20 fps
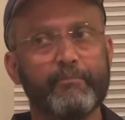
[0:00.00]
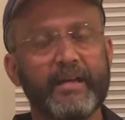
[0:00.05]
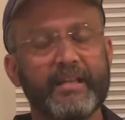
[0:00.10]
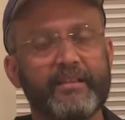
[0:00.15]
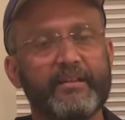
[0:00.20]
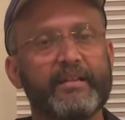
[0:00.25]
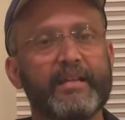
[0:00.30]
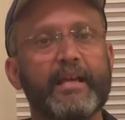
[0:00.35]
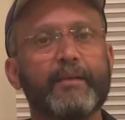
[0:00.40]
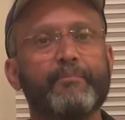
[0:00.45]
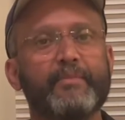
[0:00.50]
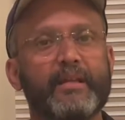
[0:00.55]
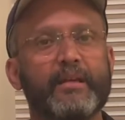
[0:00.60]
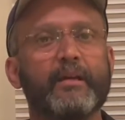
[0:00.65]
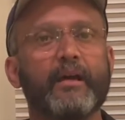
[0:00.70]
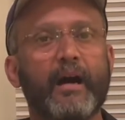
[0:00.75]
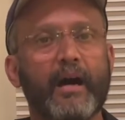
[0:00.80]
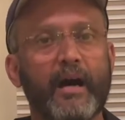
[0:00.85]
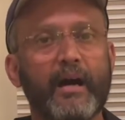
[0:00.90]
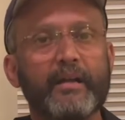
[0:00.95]
the time they
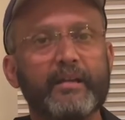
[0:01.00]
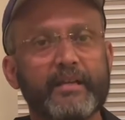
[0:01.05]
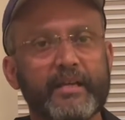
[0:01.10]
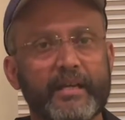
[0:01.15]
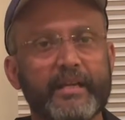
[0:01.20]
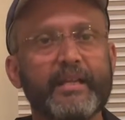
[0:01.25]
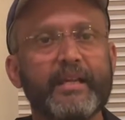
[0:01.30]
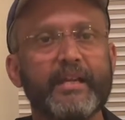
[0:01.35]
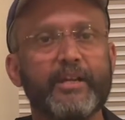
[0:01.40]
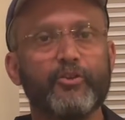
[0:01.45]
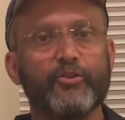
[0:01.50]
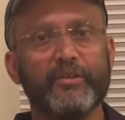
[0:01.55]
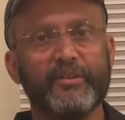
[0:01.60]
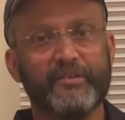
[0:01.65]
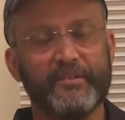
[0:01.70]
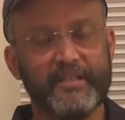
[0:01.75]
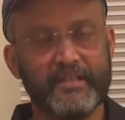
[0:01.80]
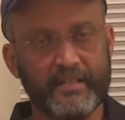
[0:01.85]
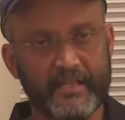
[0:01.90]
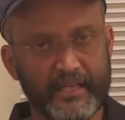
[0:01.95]
are getting into the
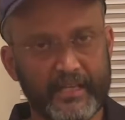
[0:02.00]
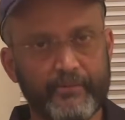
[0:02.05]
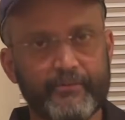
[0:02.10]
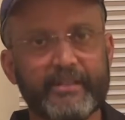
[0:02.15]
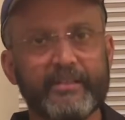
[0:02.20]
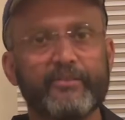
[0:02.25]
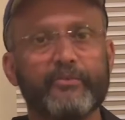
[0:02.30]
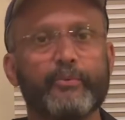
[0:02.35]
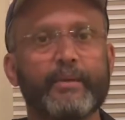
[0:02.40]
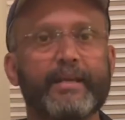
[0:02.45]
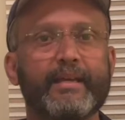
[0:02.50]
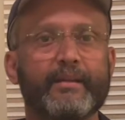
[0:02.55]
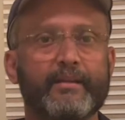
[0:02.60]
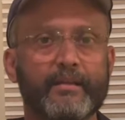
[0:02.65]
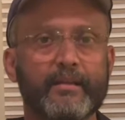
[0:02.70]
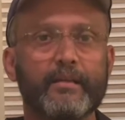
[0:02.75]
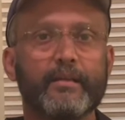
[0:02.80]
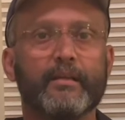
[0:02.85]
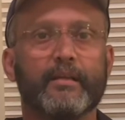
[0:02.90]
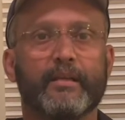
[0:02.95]
senior levels where
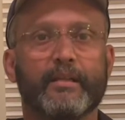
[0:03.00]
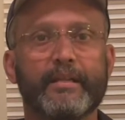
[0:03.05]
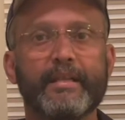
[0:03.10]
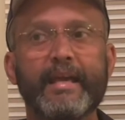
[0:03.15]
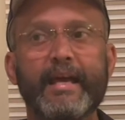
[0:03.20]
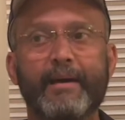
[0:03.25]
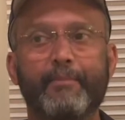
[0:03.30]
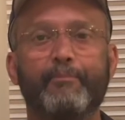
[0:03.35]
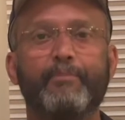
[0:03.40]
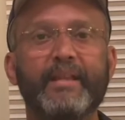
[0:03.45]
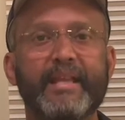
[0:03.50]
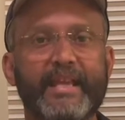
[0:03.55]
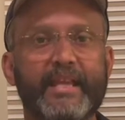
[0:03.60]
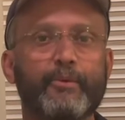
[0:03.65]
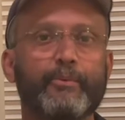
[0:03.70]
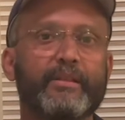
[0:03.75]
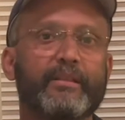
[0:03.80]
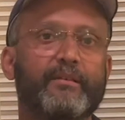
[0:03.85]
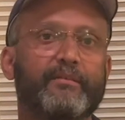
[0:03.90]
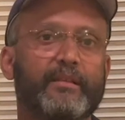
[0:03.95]
they are playing
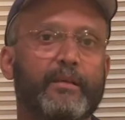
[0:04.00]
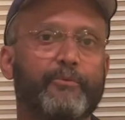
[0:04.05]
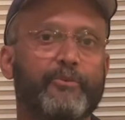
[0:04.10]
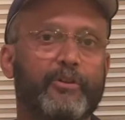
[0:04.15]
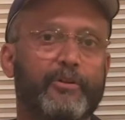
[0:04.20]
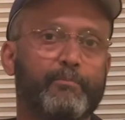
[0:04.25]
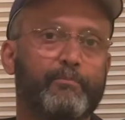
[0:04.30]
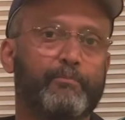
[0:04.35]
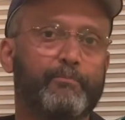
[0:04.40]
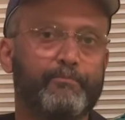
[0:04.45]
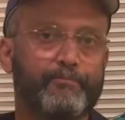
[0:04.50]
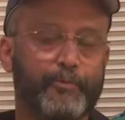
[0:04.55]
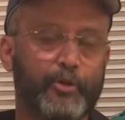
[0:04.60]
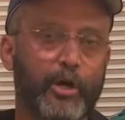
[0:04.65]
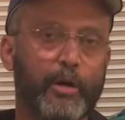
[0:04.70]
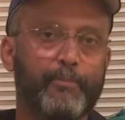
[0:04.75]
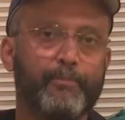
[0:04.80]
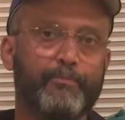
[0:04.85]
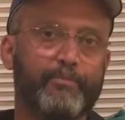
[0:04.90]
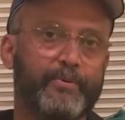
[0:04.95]
with some of the
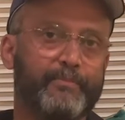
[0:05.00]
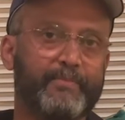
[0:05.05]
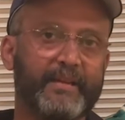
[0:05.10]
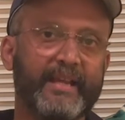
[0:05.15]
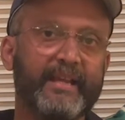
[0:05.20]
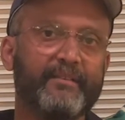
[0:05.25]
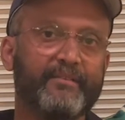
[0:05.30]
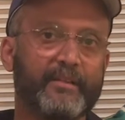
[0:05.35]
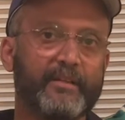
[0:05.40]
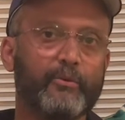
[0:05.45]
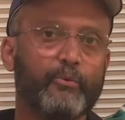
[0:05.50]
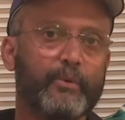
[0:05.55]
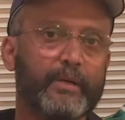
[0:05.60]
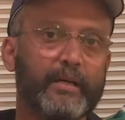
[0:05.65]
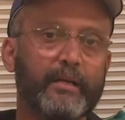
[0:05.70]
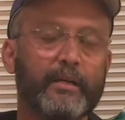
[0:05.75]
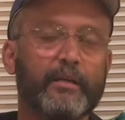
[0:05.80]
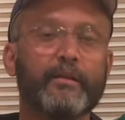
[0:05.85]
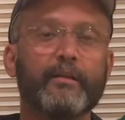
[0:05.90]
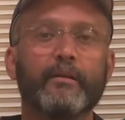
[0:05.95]
top players in the
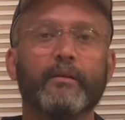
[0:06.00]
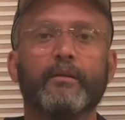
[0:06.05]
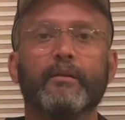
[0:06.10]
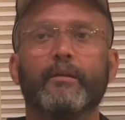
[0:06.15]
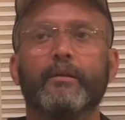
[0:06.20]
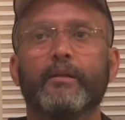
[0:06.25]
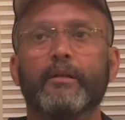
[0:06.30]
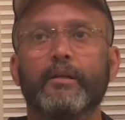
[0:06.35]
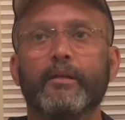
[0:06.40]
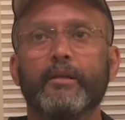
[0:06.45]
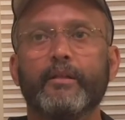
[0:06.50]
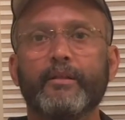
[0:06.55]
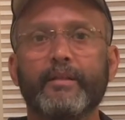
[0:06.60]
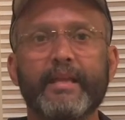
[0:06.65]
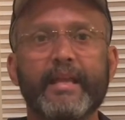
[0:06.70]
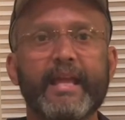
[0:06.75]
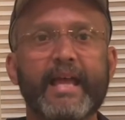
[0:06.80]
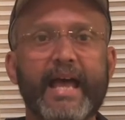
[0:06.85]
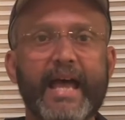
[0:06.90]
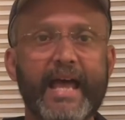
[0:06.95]
world,
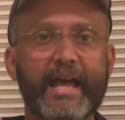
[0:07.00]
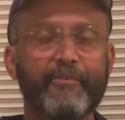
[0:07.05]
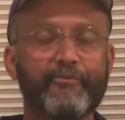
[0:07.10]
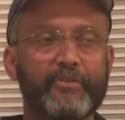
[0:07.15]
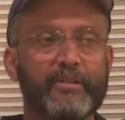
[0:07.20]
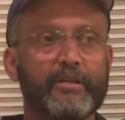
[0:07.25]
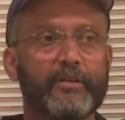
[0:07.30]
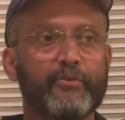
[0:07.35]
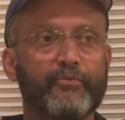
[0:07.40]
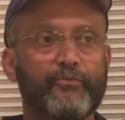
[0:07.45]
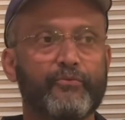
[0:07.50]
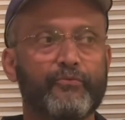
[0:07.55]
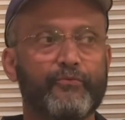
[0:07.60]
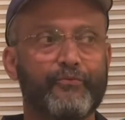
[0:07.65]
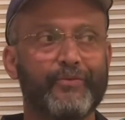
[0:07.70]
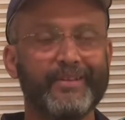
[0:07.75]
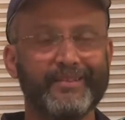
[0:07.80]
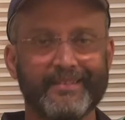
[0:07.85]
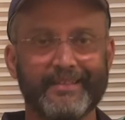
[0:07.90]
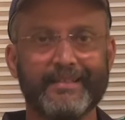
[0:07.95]
they have the
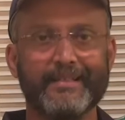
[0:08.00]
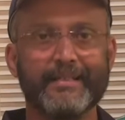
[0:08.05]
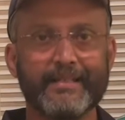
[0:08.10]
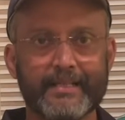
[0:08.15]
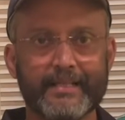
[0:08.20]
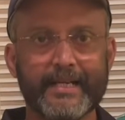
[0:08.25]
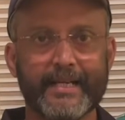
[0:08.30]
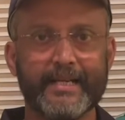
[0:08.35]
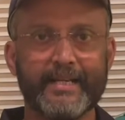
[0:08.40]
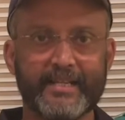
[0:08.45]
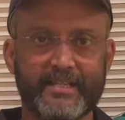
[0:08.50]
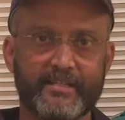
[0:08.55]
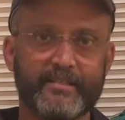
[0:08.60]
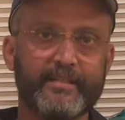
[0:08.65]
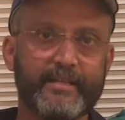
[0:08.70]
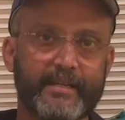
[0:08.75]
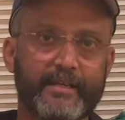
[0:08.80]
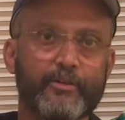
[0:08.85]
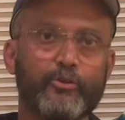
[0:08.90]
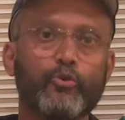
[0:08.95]
physical
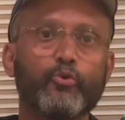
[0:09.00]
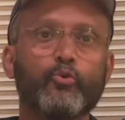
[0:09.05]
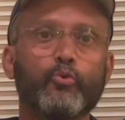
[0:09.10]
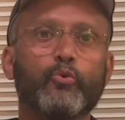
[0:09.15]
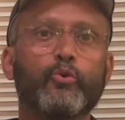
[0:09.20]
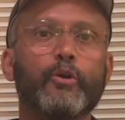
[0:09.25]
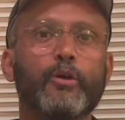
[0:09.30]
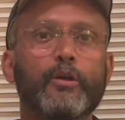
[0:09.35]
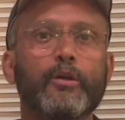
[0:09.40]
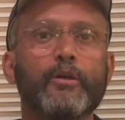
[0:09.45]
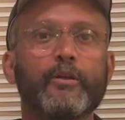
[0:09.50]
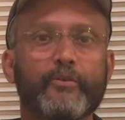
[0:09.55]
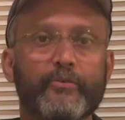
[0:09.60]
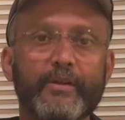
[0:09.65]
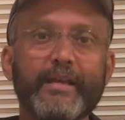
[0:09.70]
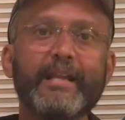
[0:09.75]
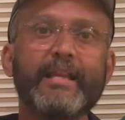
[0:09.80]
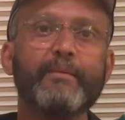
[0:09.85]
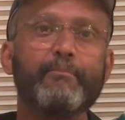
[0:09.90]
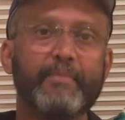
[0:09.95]
conditioning to
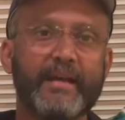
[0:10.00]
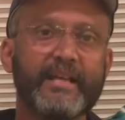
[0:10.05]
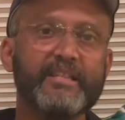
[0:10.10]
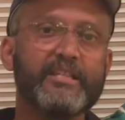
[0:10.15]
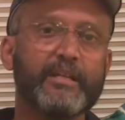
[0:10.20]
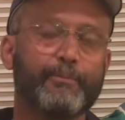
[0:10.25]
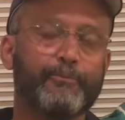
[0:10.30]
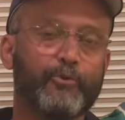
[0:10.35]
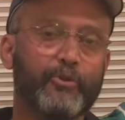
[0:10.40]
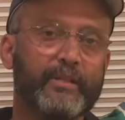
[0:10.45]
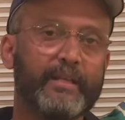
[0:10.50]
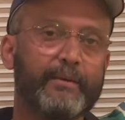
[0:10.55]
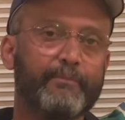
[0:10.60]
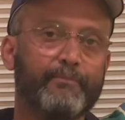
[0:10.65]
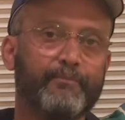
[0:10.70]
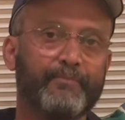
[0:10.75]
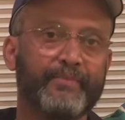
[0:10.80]
really match up to them.